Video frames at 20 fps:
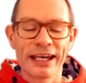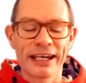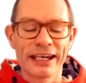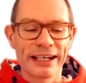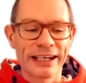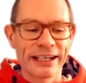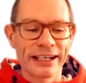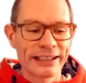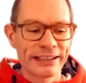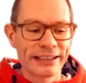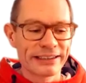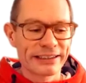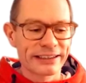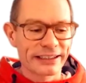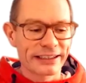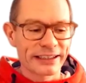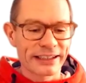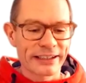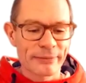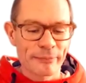And
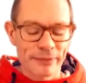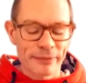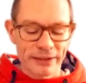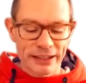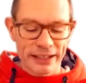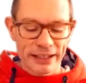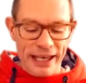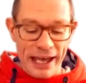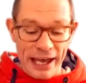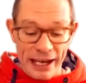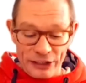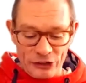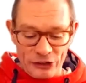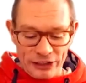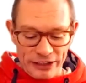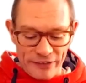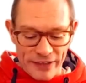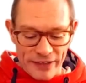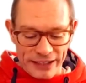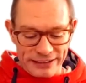
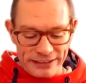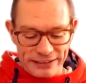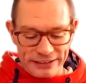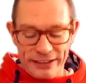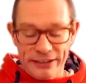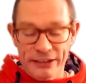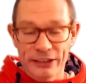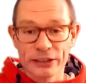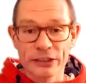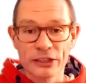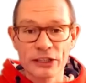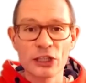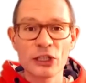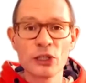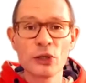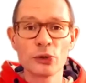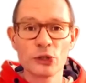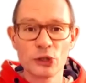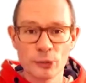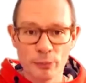actually, that's a
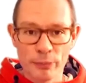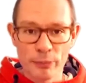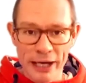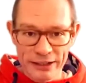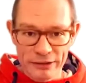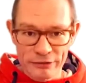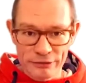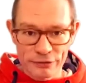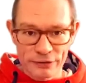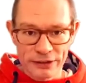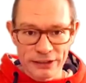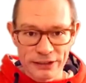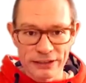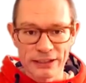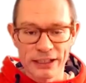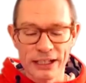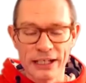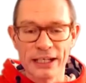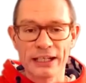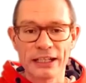huge benefit
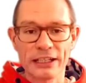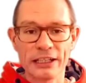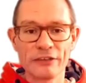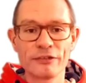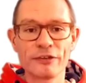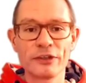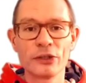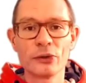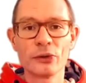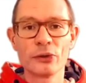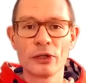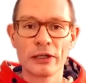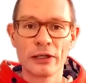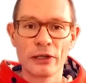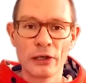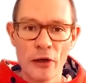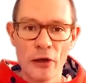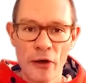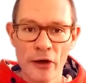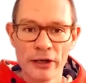if you
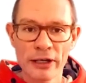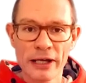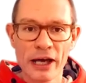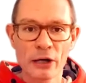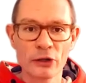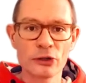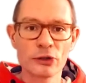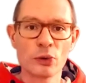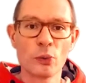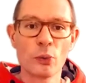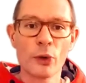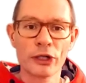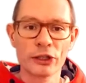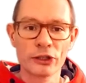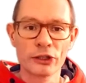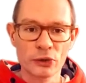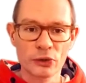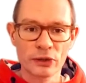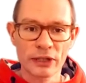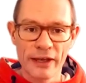learn how to work
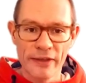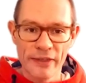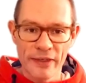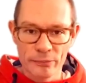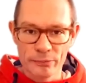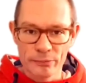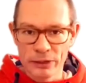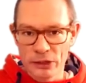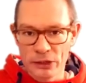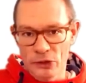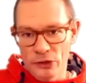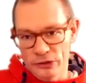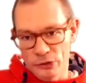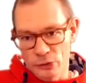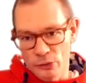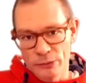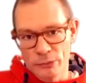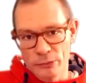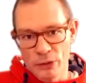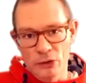together, because
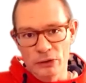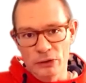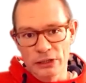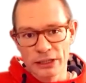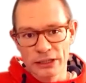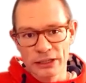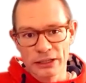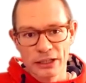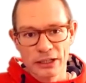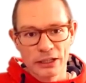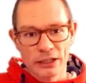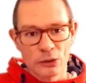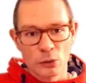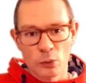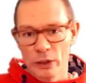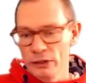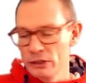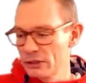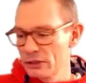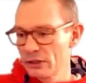remotely,
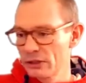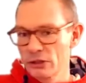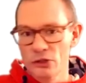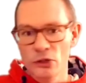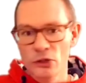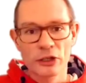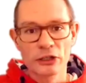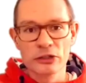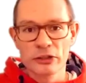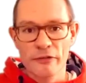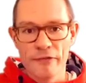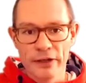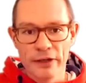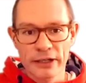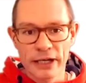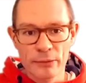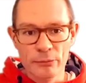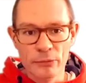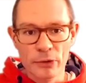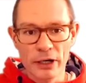once it turns off the
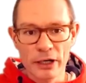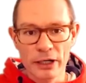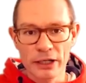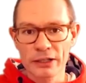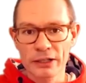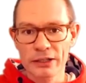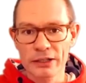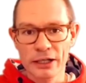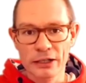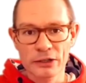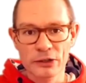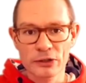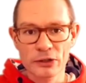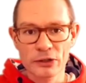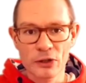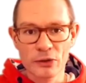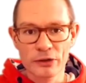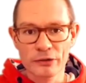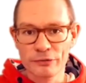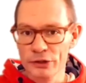camera and I don't
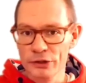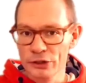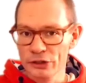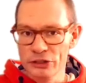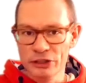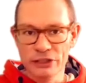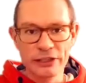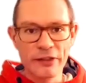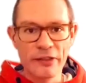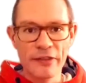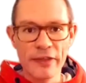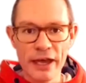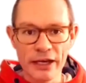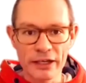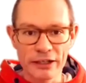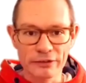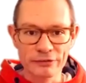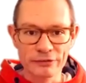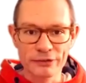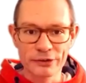know if you're still there,
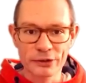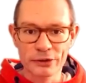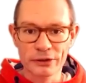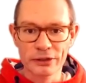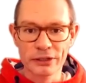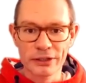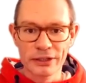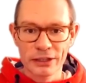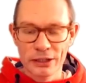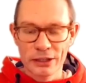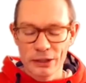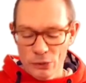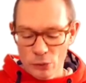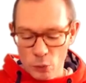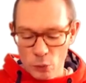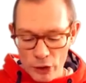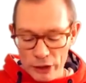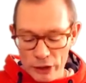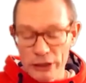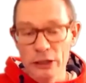if you're
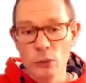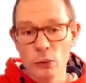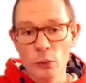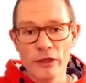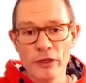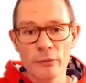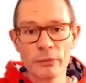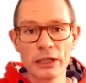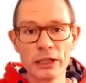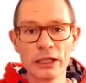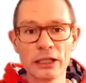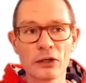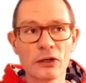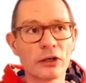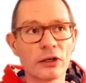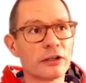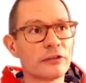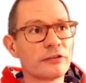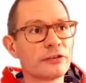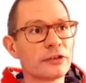working with me
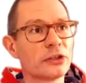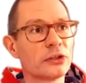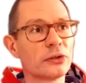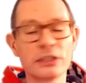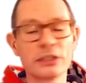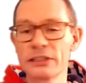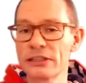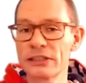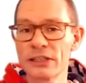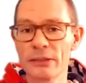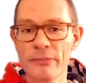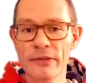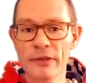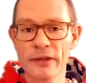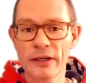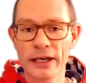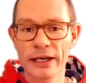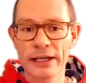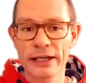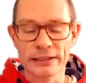or if you're doing
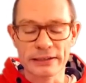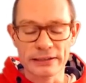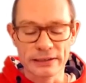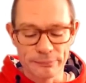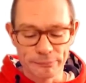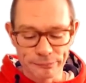something else.